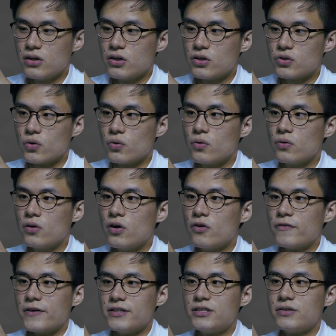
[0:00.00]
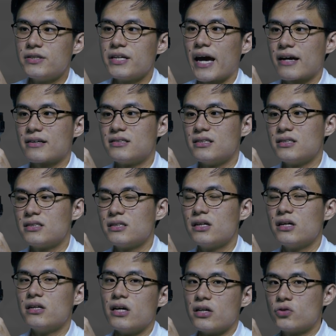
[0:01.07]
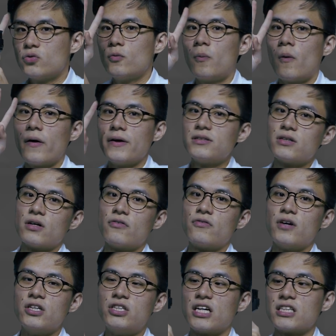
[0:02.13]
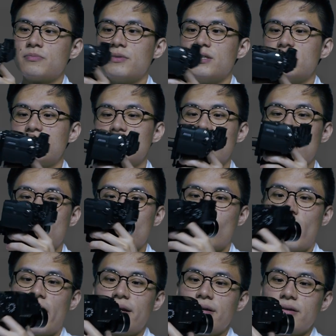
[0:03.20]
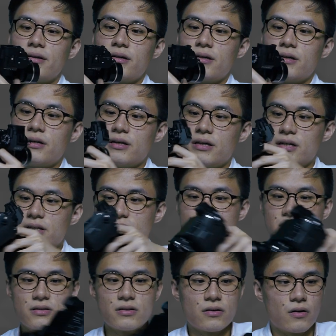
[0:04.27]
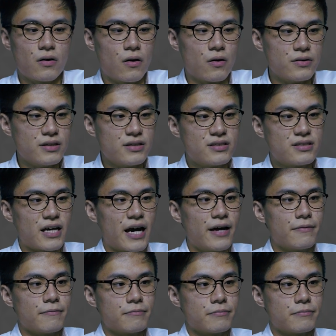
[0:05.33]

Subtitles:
So for the tilting axis, there are 2 points of adjustments. One is on this side,